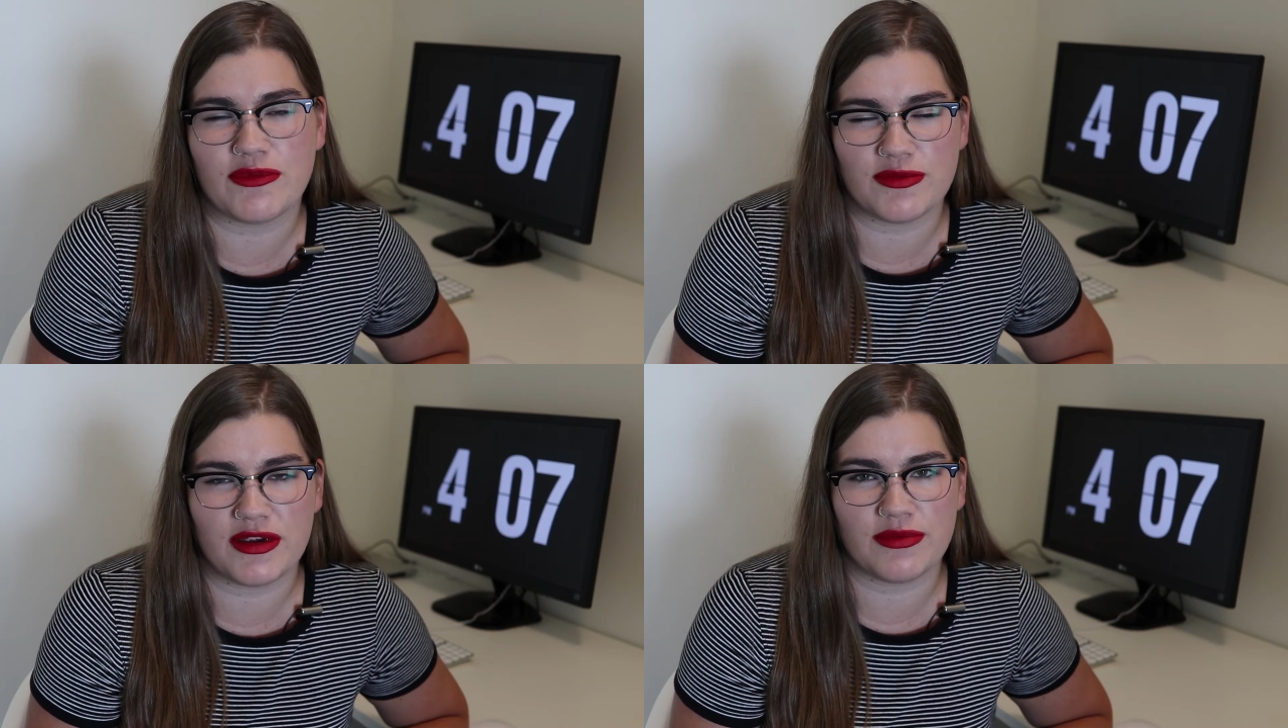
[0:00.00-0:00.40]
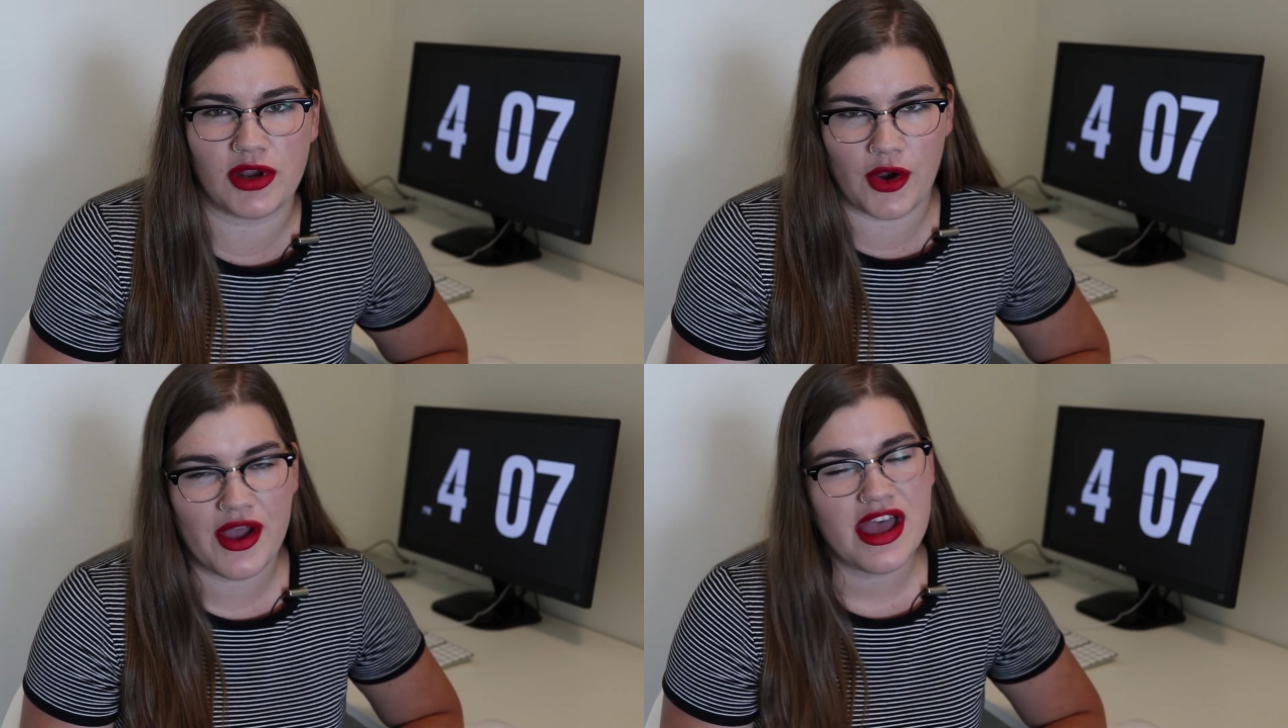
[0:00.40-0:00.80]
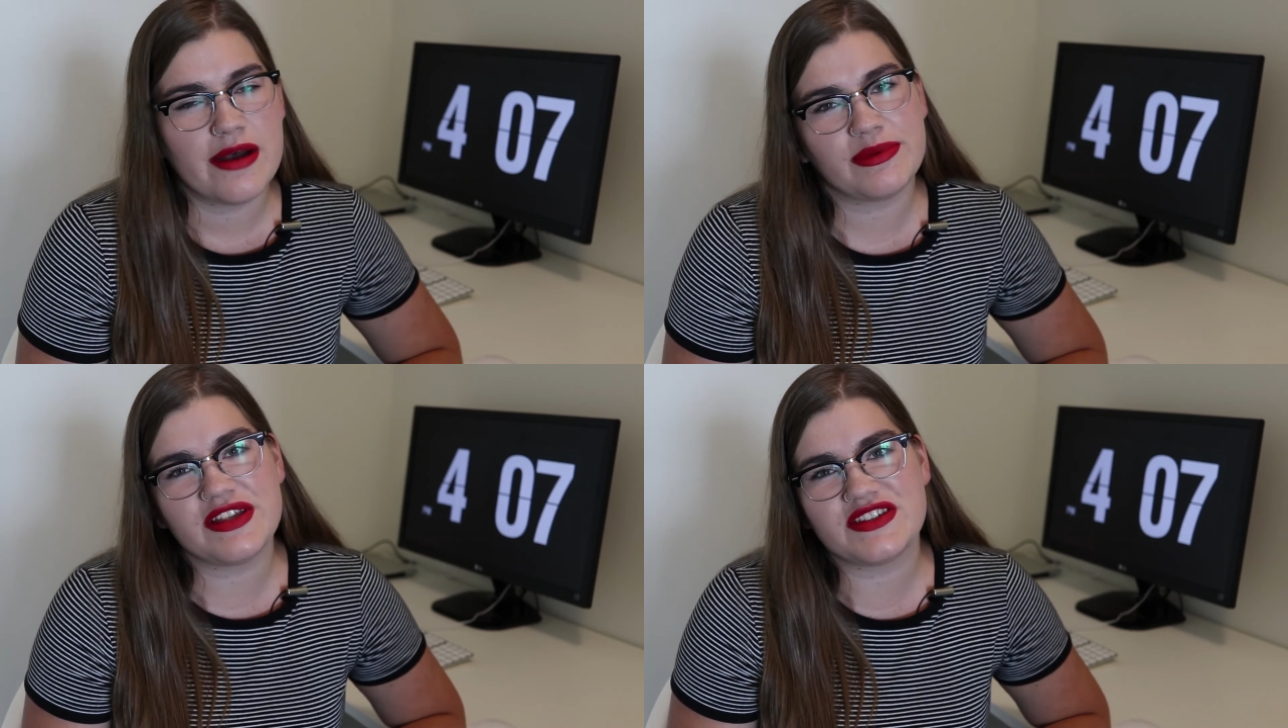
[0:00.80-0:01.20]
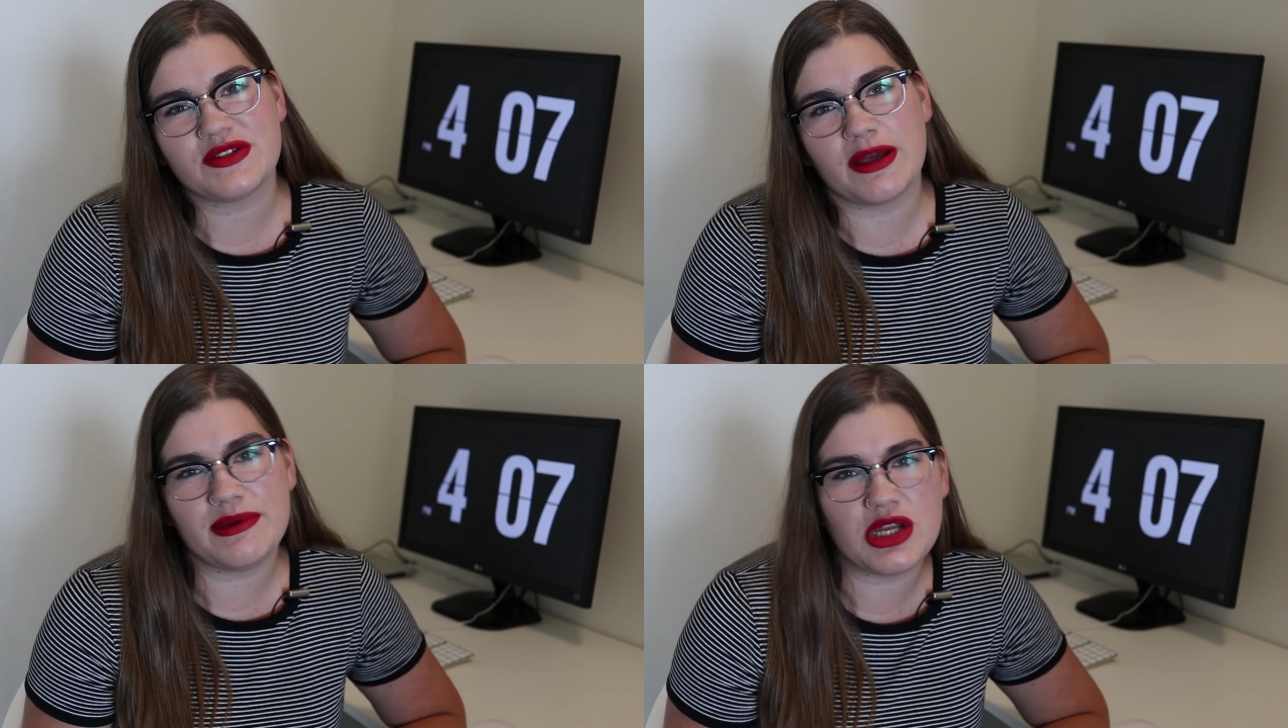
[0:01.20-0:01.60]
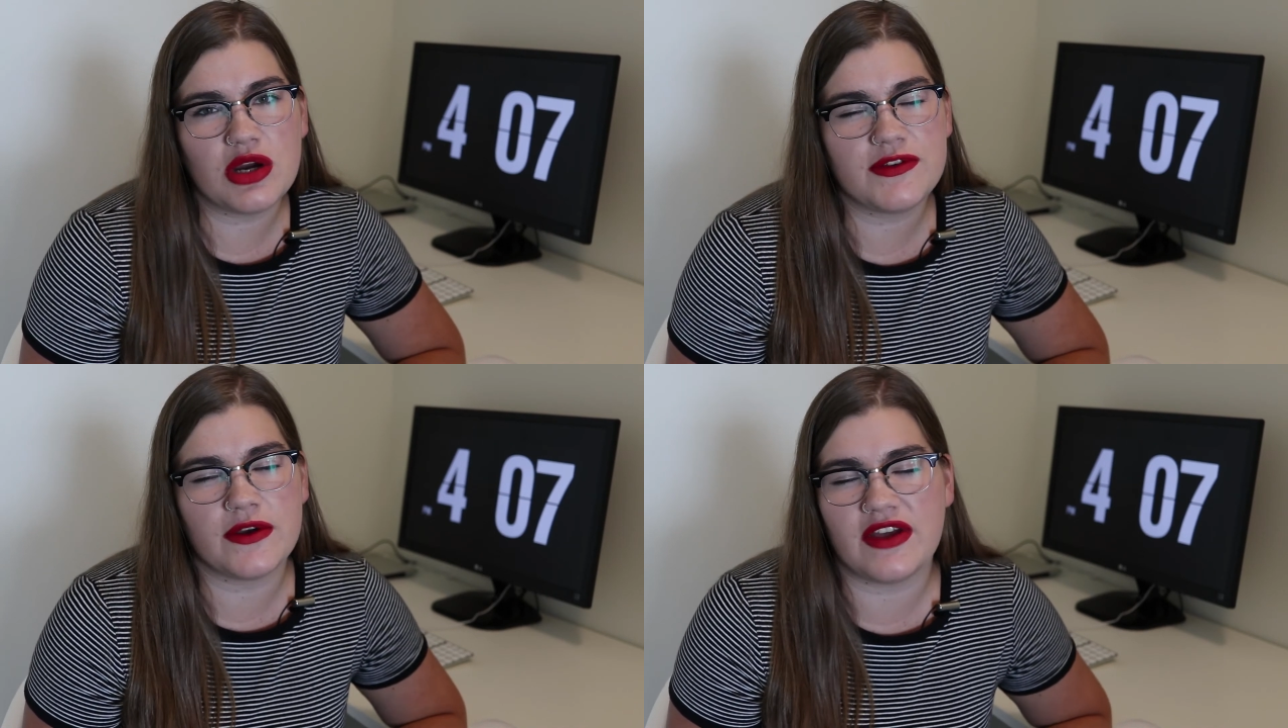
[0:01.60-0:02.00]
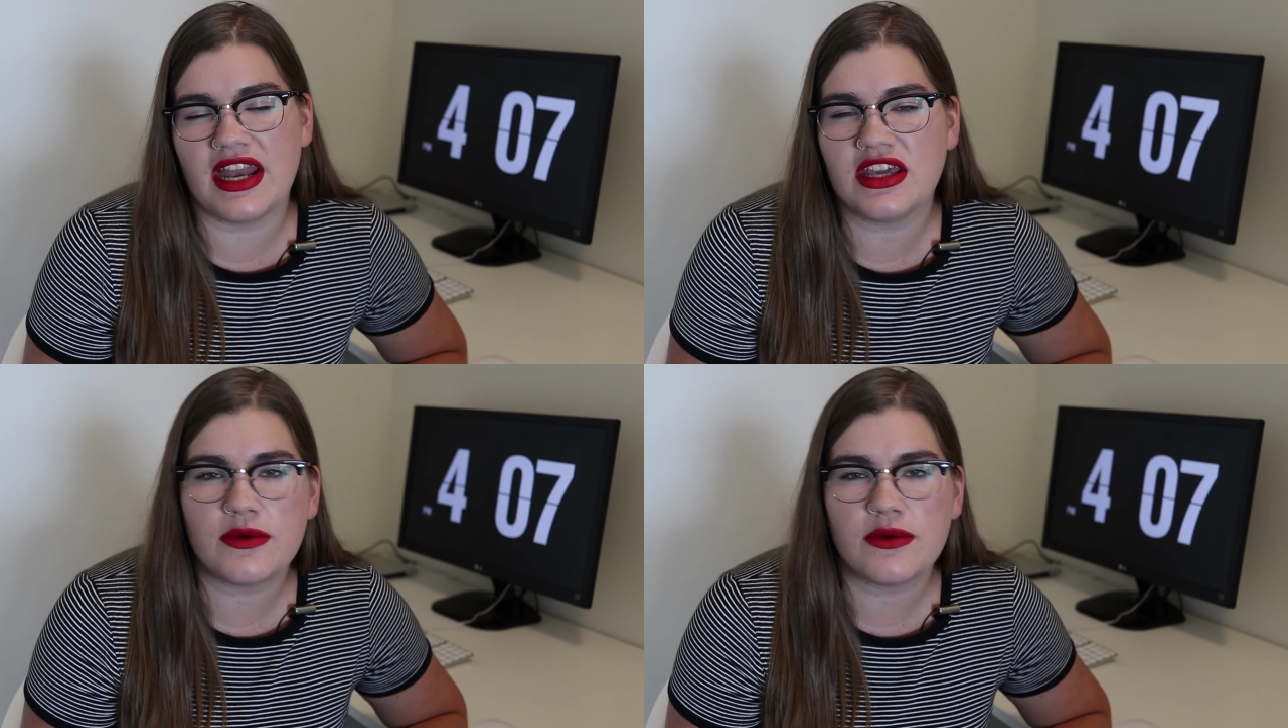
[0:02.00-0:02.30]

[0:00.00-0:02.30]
Premiere Pro. Please do let me know if you have any